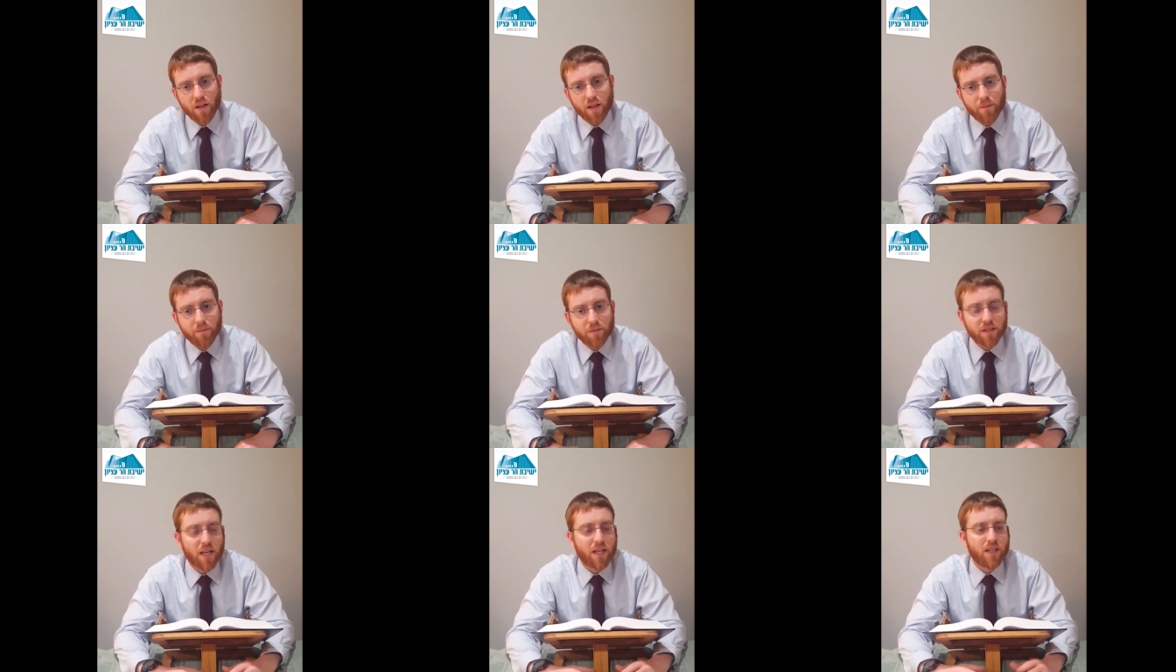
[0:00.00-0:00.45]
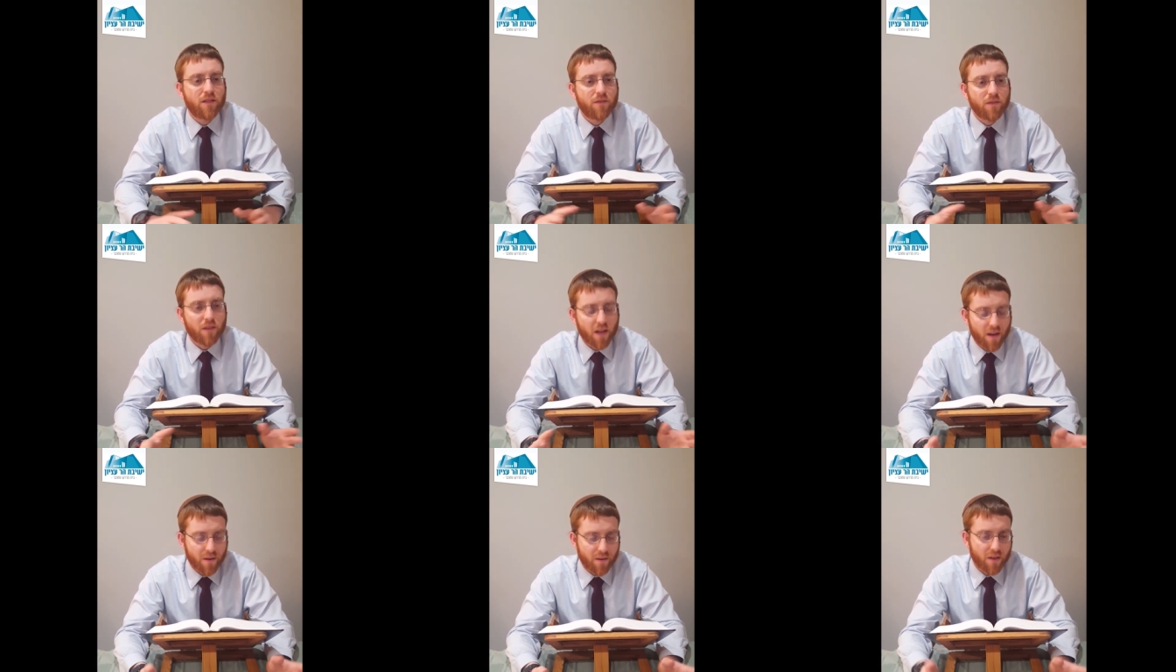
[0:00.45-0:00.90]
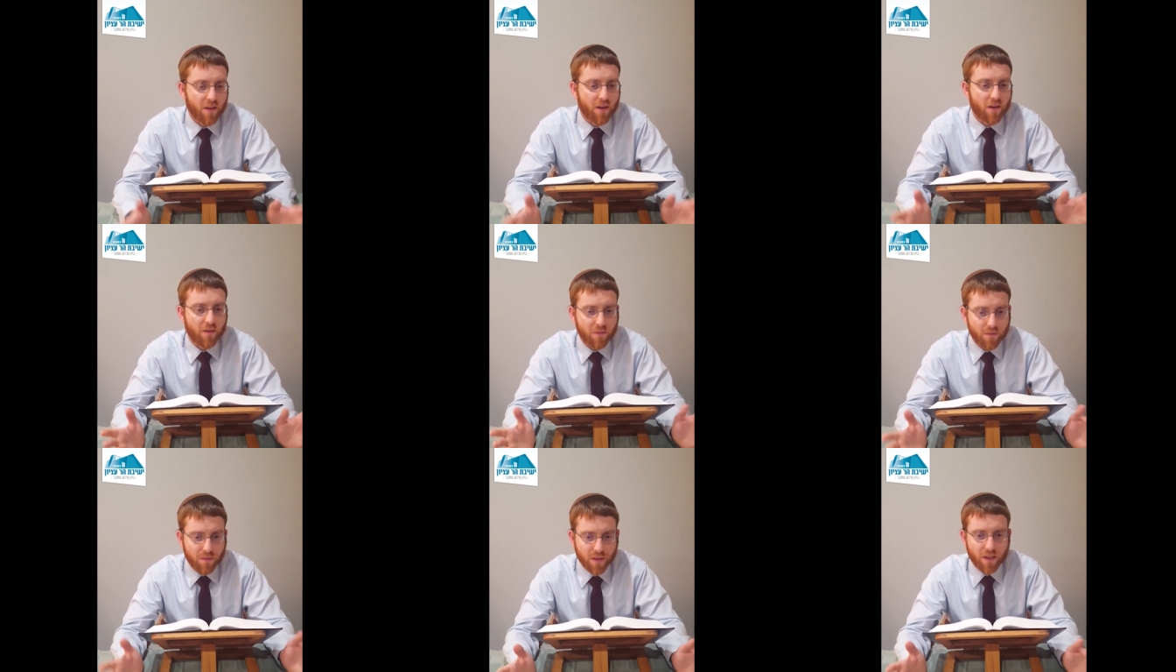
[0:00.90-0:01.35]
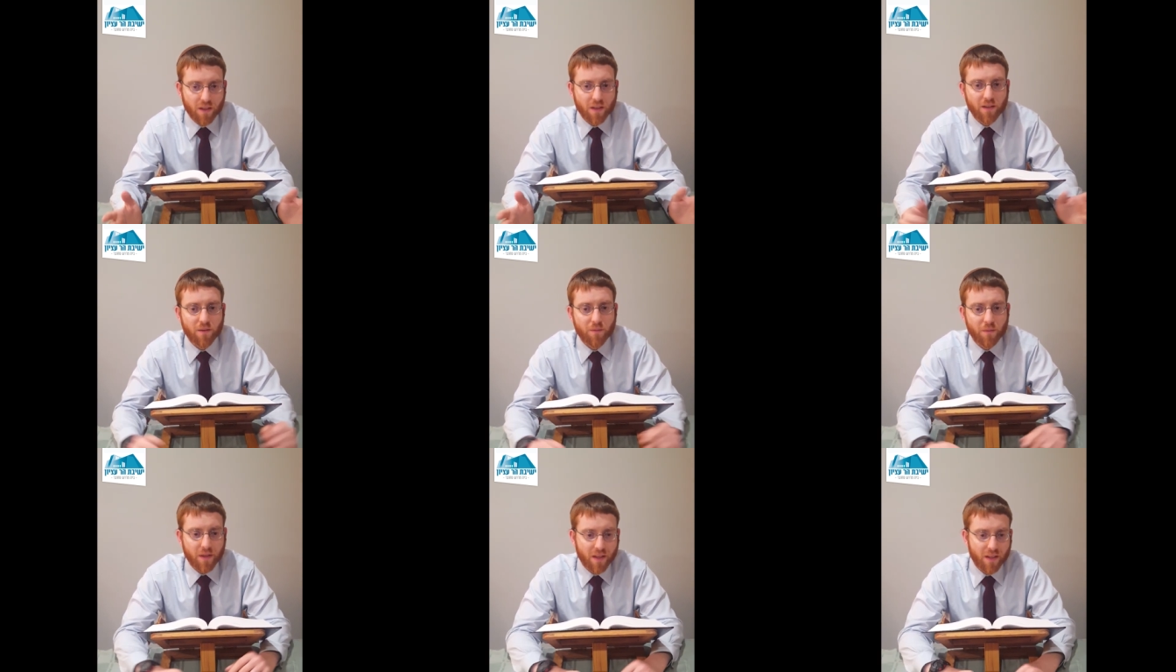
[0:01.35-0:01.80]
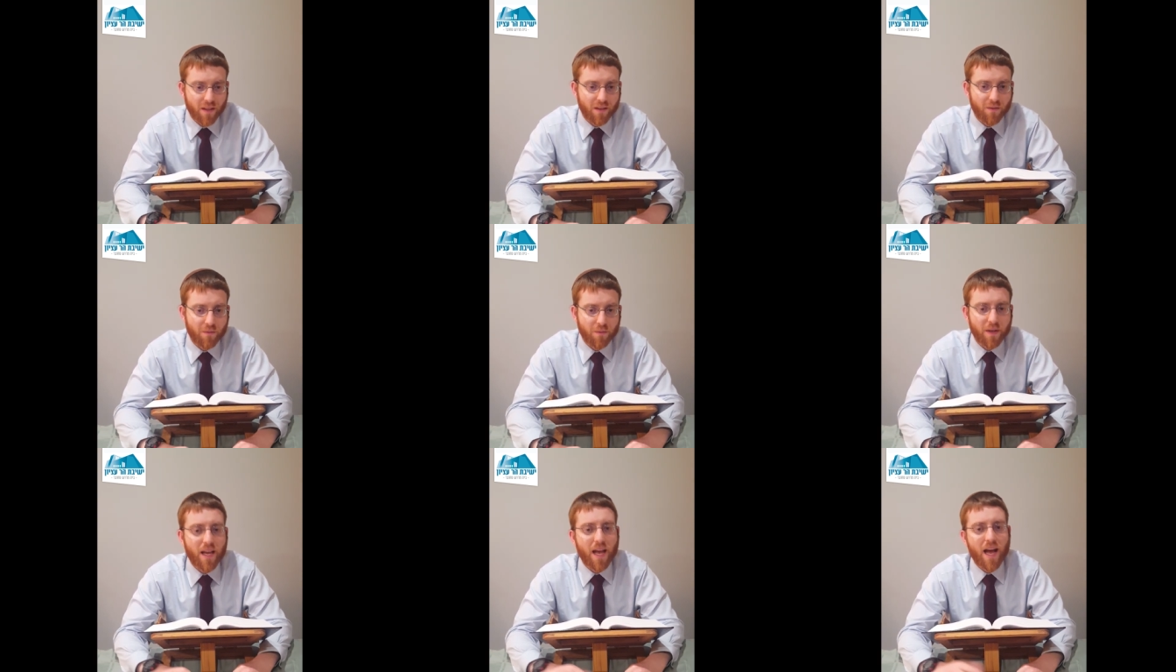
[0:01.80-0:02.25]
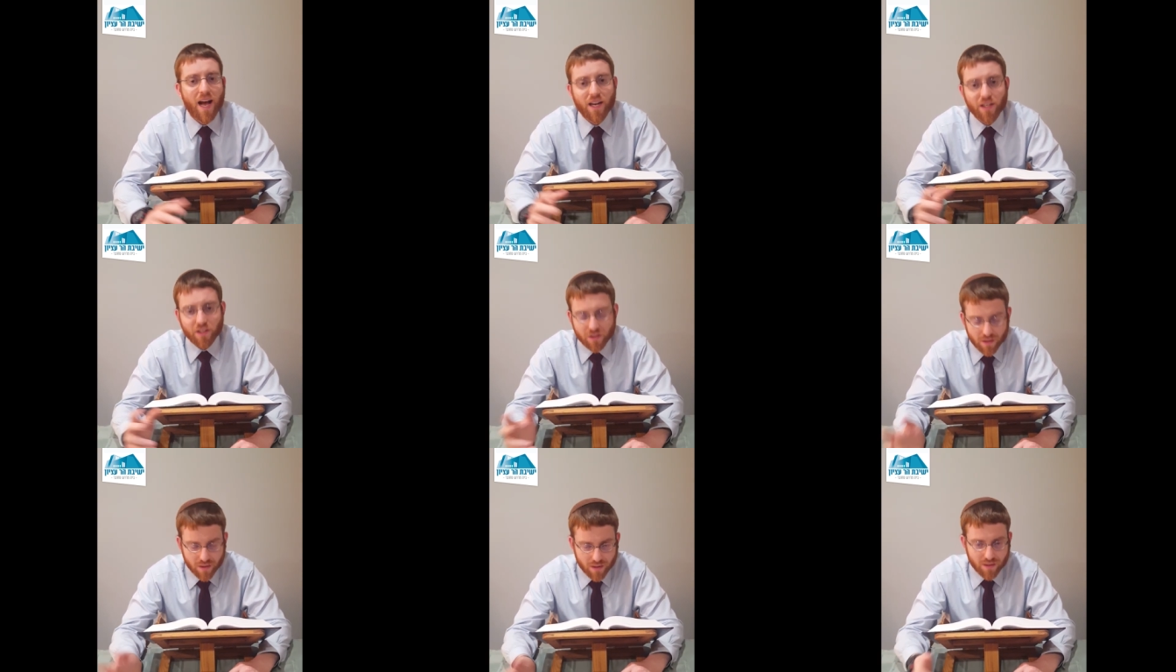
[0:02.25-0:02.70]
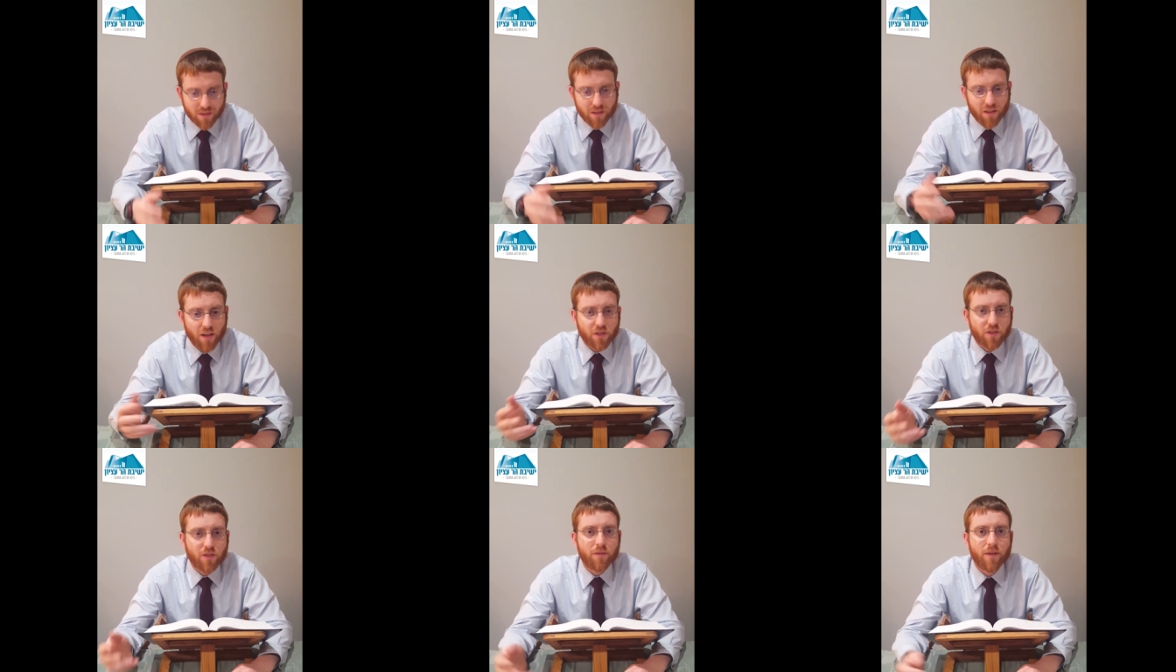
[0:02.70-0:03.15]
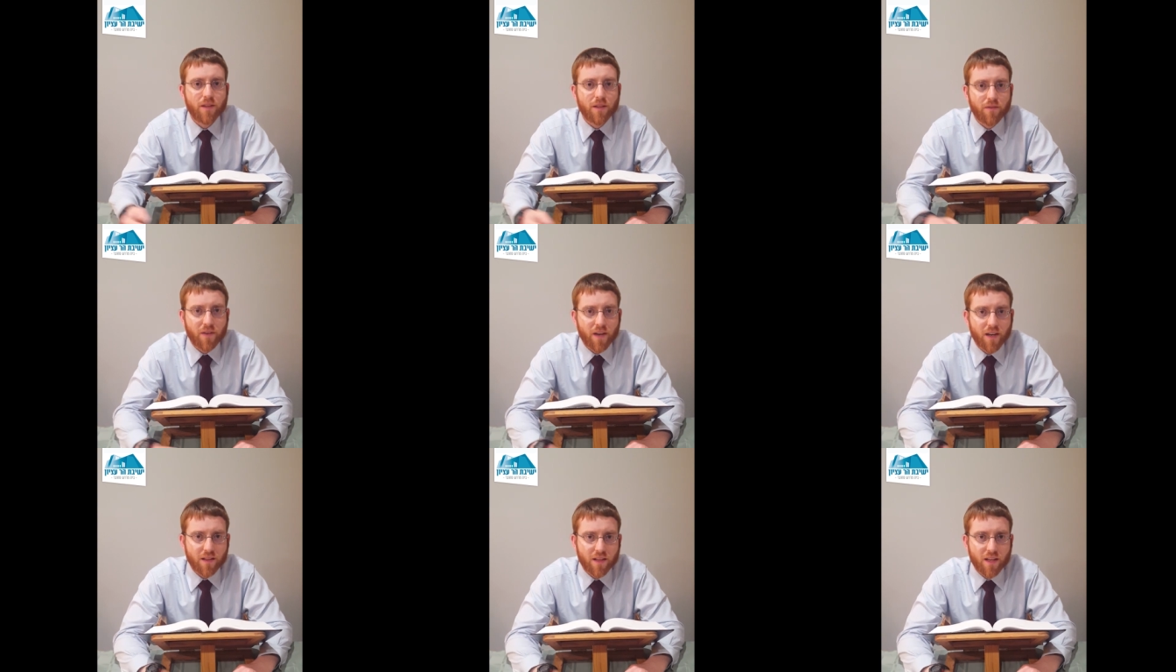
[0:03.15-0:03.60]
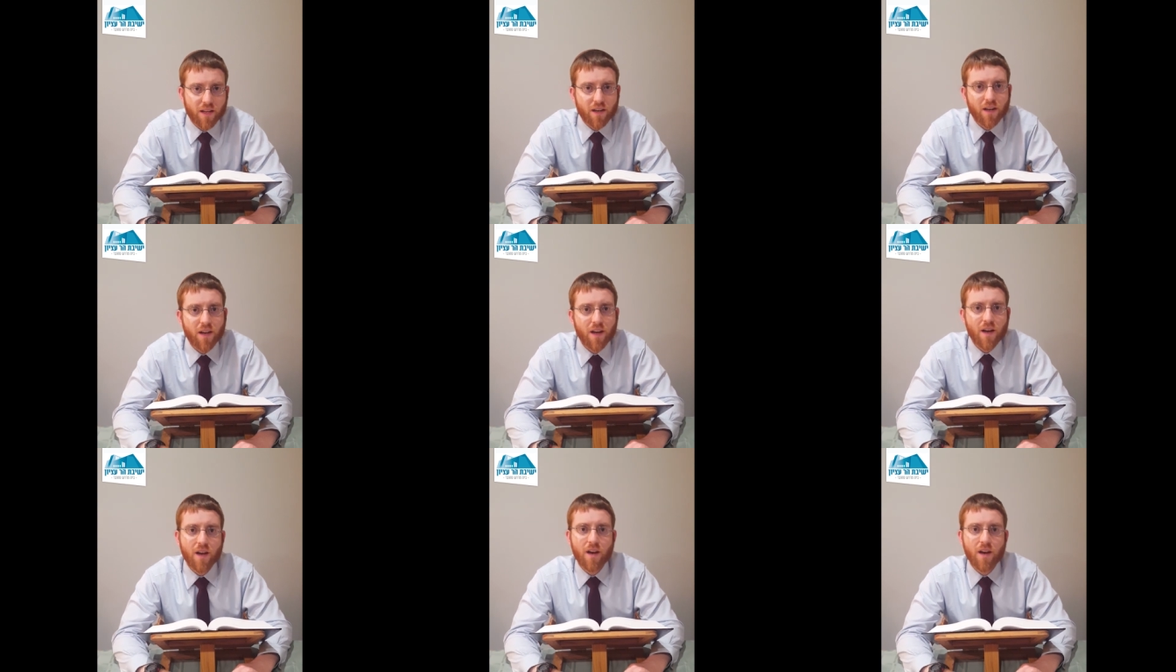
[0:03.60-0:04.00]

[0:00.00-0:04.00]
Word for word: And besides, uh, you know, we can we can rehash the discussion about the fact that